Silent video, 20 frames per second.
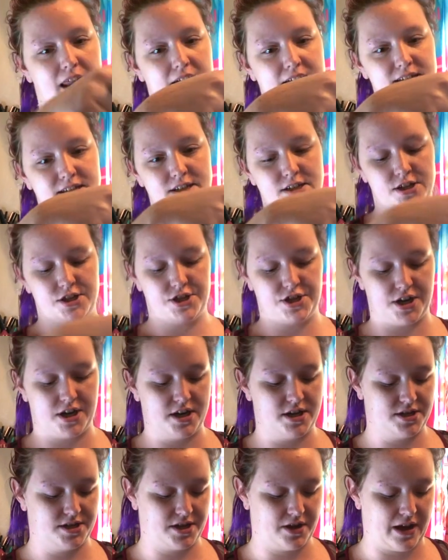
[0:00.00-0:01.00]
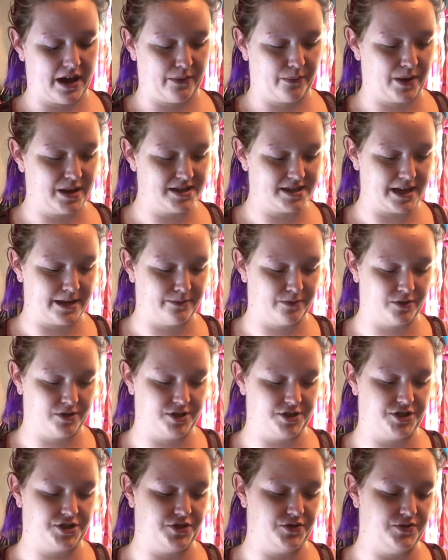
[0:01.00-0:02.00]
Next is a shirt. So I was able
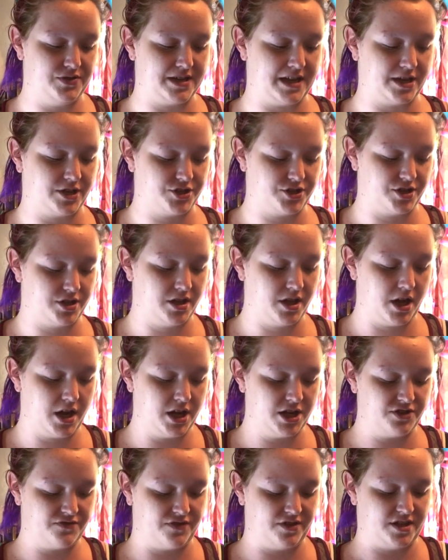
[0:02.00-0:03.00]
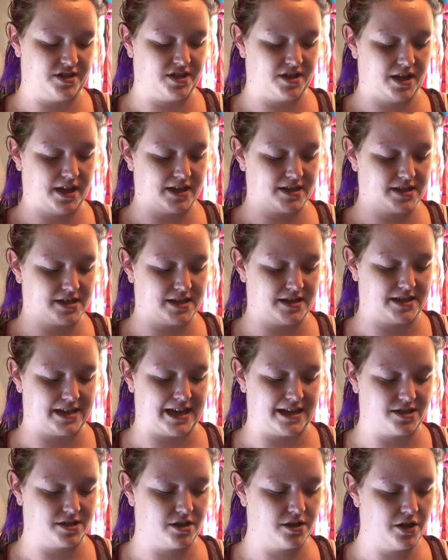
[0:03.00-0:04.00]
to choose extra large for the deluxe because it
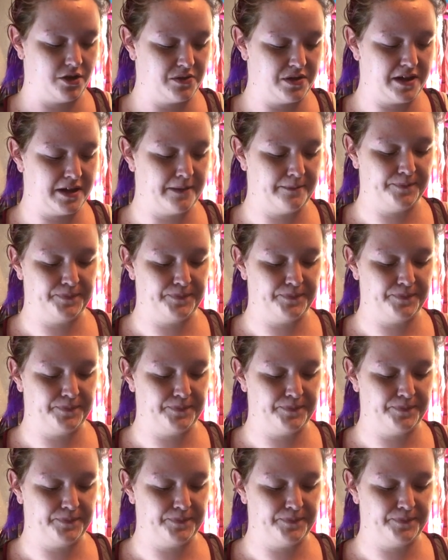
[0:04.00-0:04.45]
has clothing.